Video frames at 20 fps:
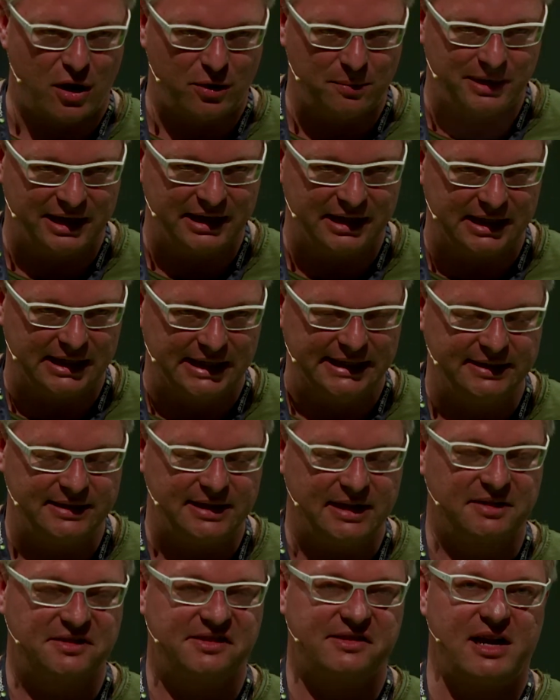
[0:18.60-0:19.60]
how many clean
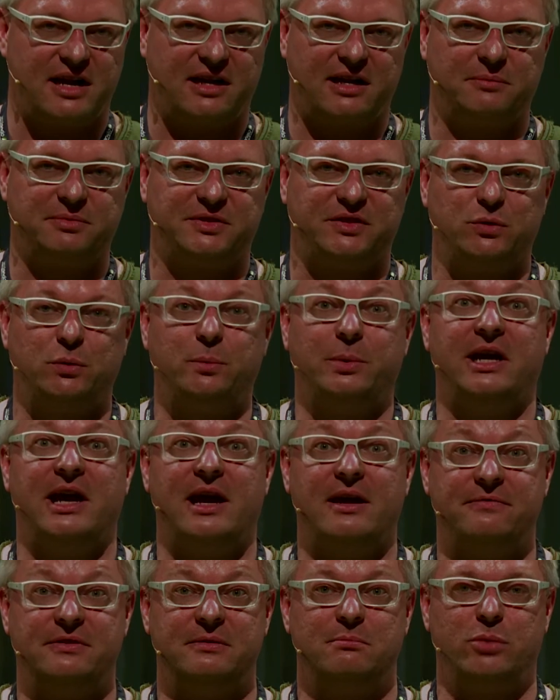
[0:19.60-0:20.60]
tech startups do we
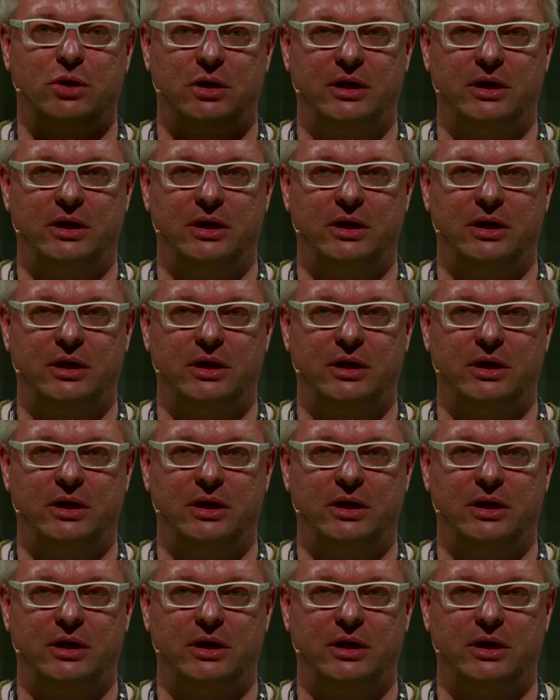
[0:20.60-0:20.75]
have in